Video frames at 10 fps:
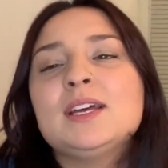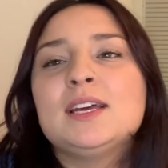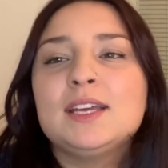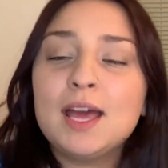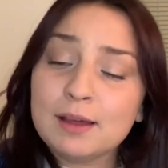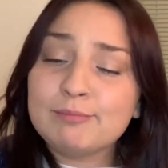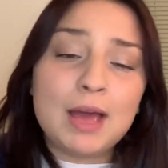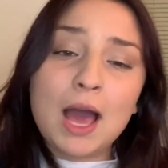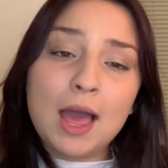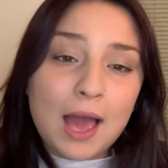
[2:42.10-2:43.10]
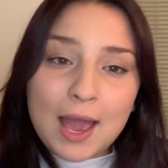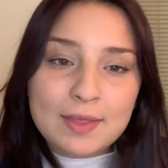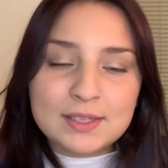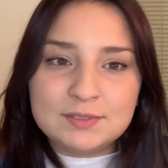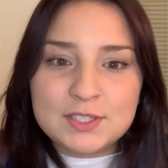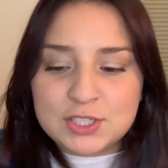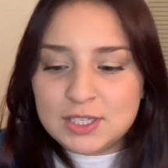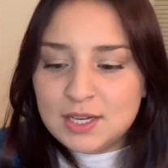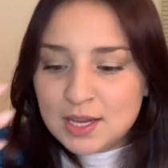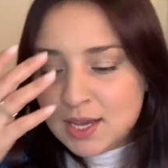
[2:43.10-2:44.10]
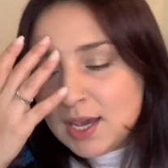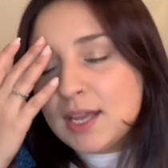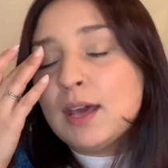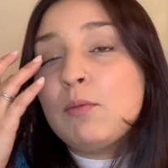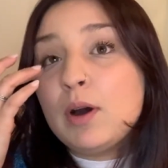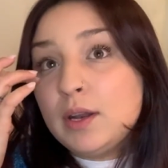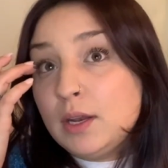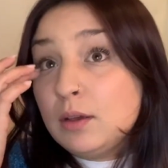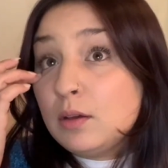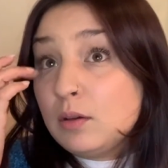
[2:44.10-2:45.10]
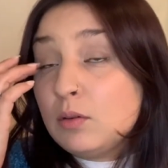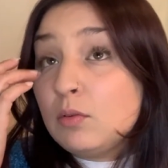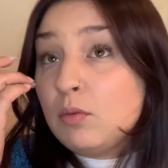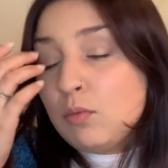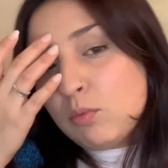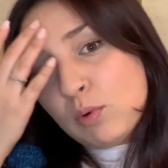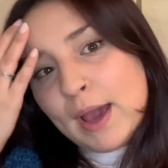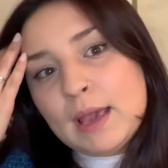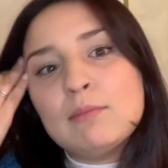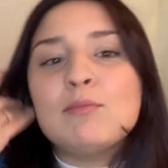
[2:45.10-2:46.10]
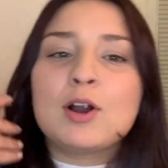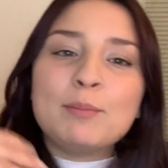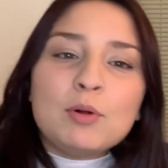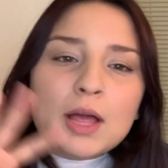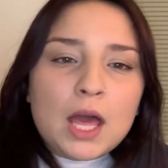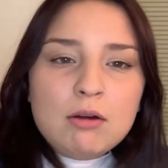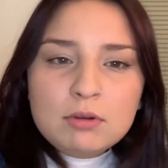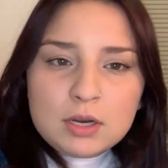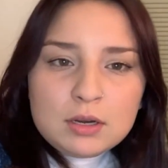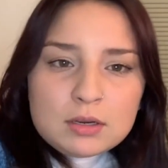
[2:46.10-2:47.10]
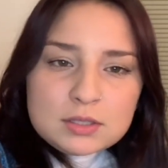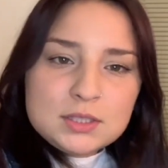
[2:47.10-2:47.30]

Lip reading: yeah, I had this vision, and I wanted white marble counters.